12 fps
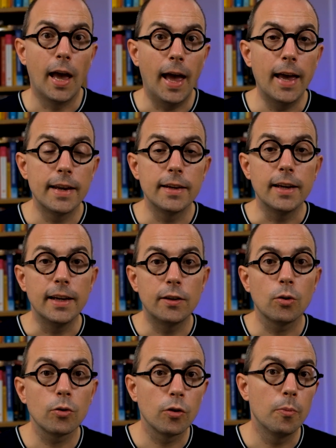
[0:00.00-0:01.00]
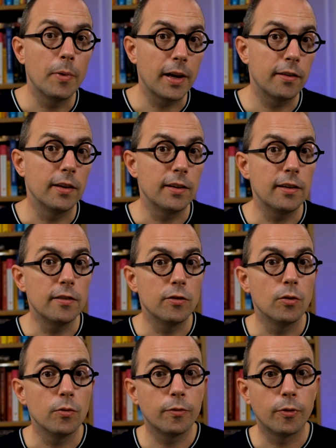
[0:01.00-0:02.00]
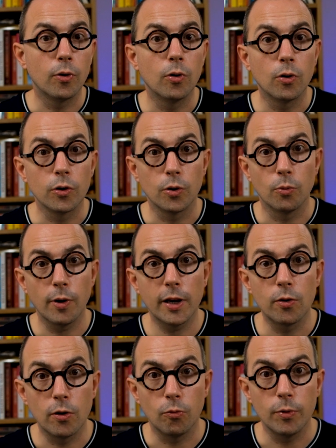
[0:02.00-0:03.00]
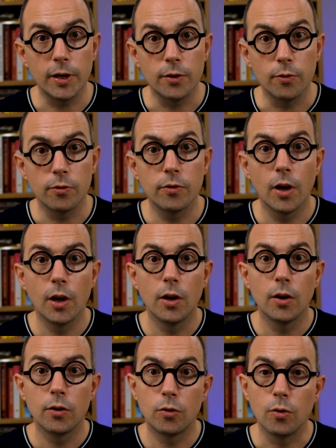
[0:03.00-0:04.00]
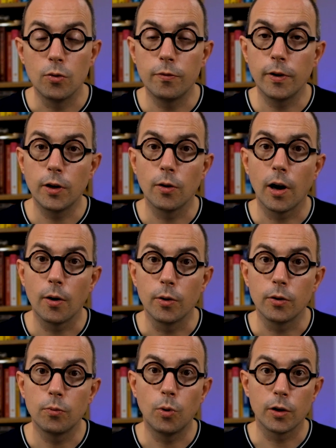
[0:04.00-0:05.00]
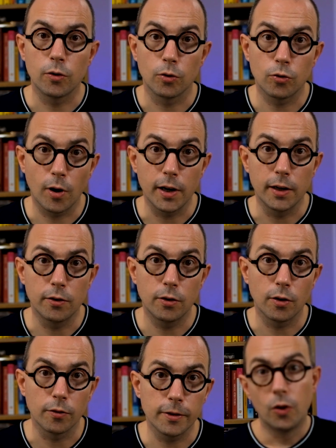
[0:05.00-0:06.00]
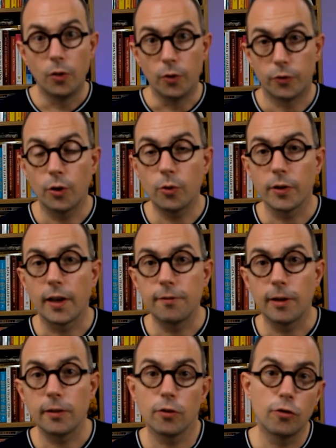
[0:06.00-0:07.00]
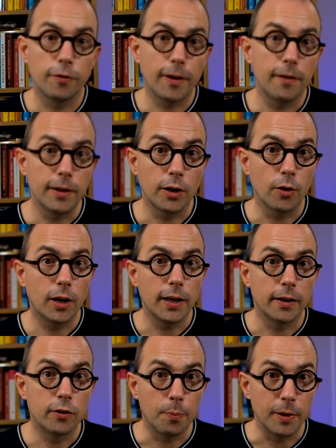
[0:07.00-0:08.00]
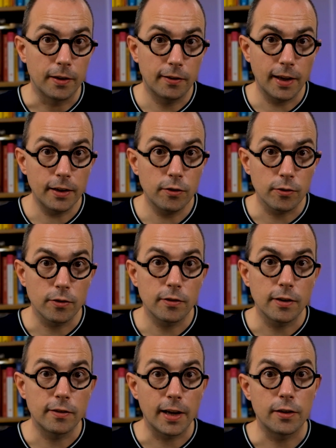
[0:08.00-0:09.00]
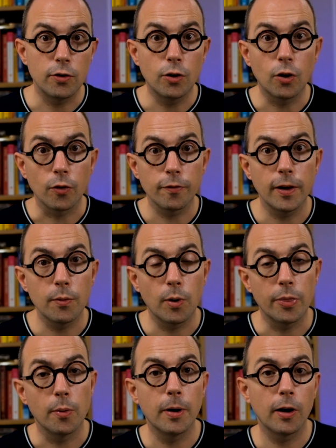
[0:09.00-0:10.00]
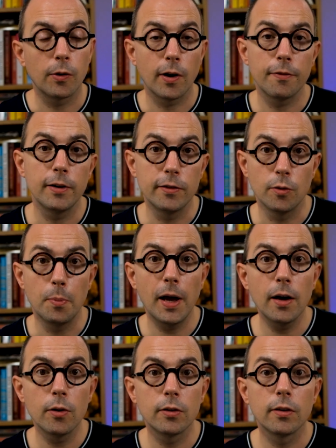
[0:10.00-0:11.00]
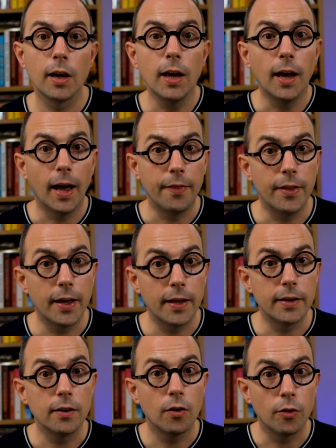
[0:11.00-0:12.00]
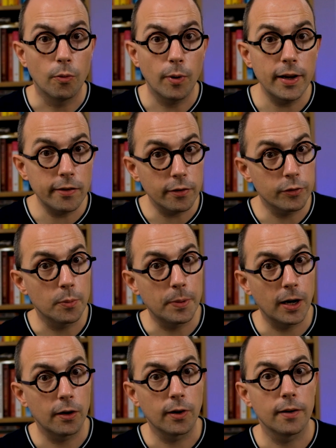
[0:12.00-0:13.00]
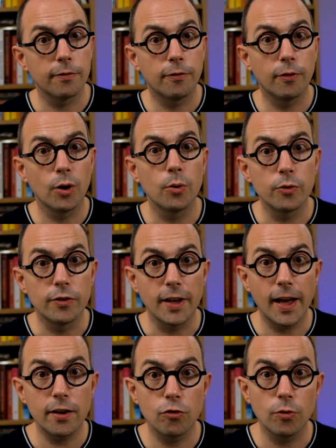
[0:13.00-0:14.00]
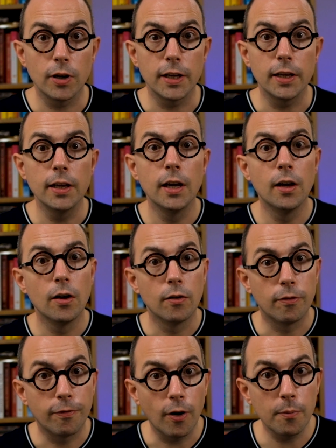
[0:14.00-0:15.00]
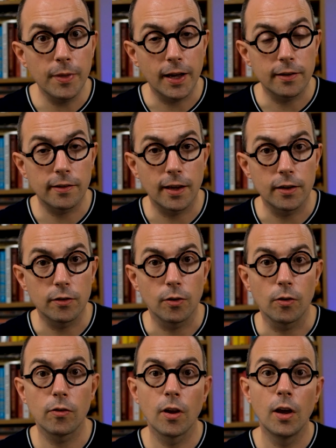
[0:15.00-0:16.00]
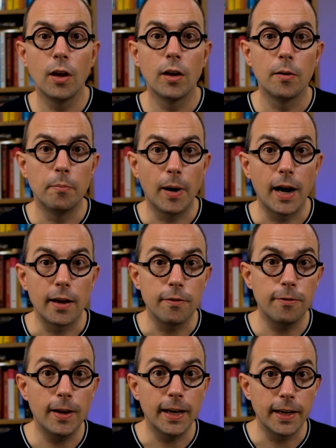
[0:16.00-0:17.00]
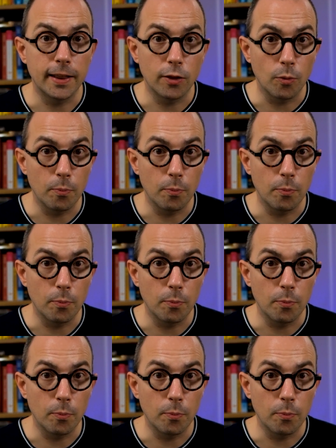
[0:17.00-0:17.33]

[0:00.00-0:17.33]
and it also makes it easier for your regular readers to figure out what you're trying to convey. The second advantage of having a clear topic sentence is that you convey what the paragraph is about, and then the rest of the paragraph flows naturally from that sentence by filling in